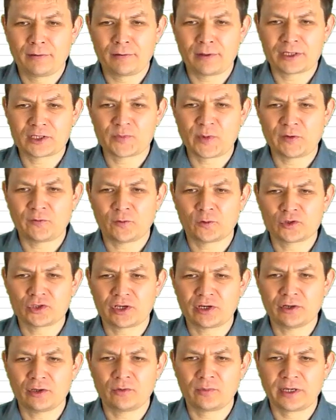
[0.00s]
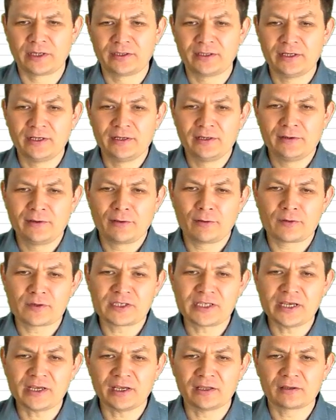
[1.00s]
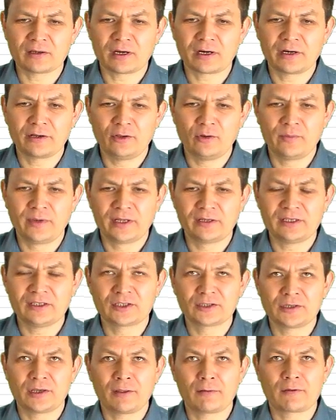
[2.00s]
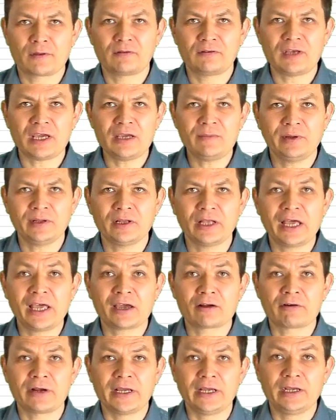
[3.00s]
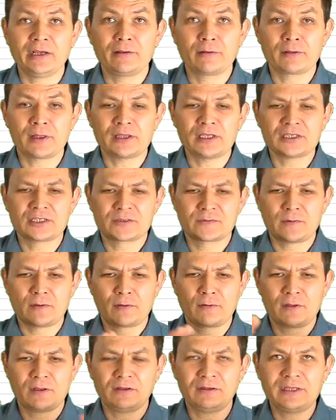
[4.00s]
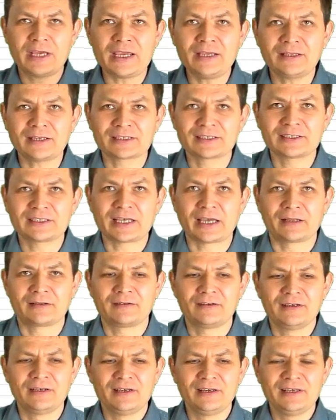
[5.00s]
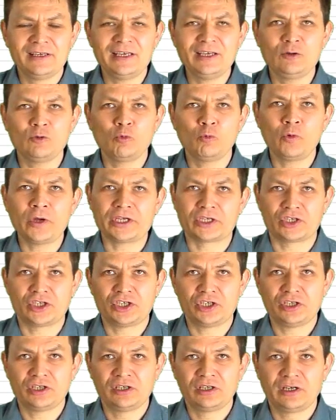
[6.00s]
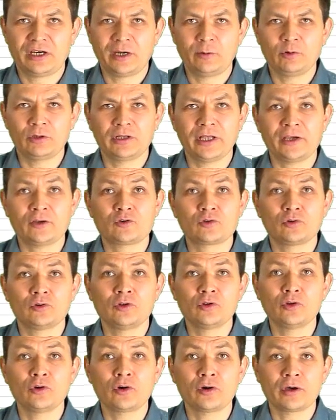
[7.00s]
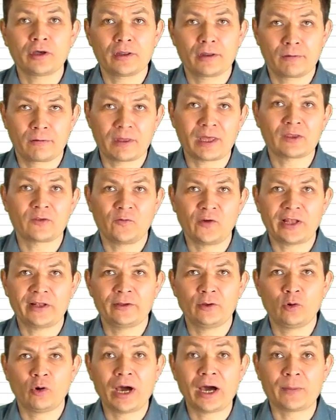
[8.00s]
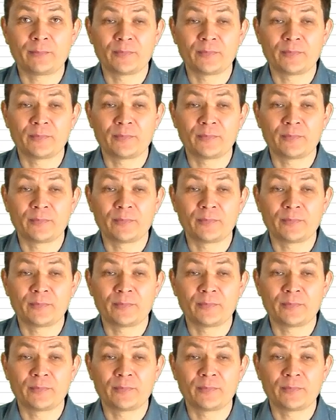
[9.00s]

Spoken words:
That's my first argument. The second argument is the table array, that is the data set in which I would like to look that value